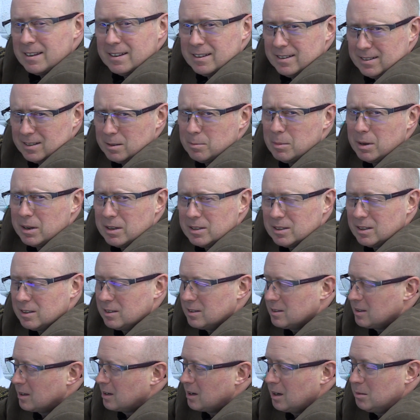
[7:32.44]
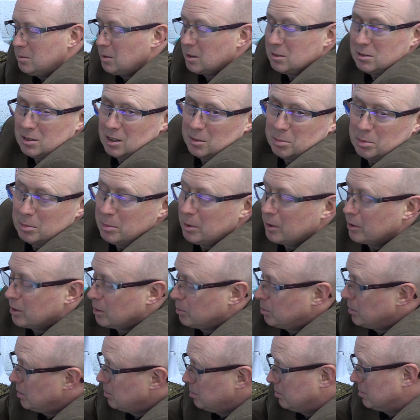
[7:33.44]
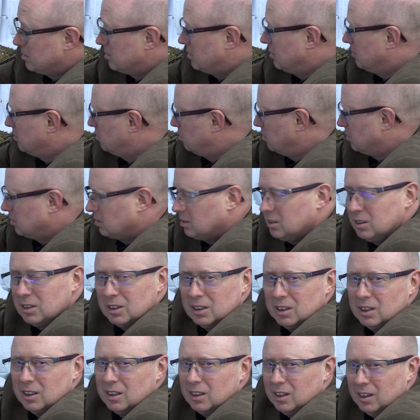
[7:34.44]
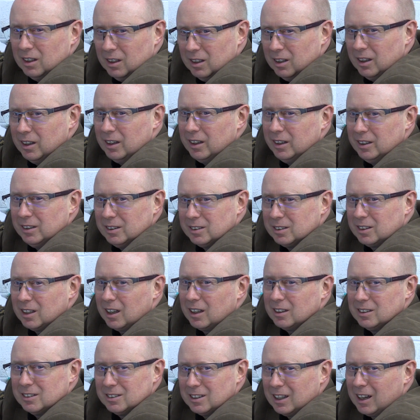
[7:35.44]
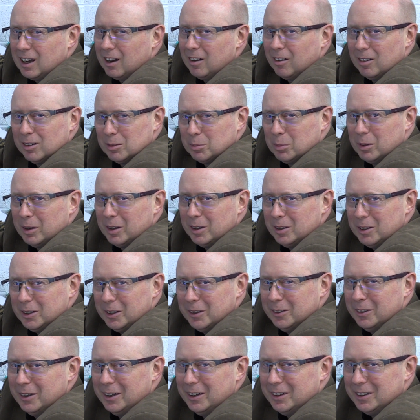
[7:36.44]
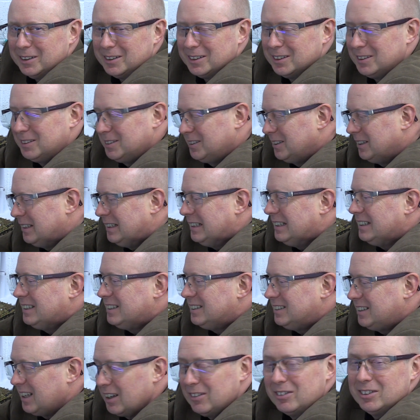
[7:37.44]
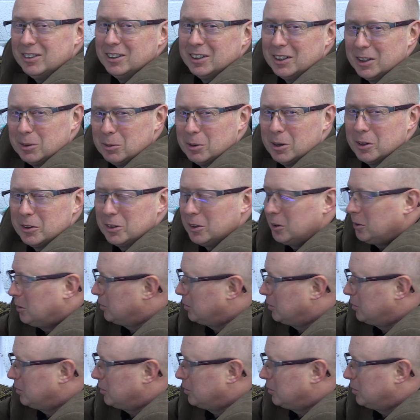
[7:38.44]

he's amazing so I'm not trying to promote other people's stuff but he stands out as being unique definitely worth a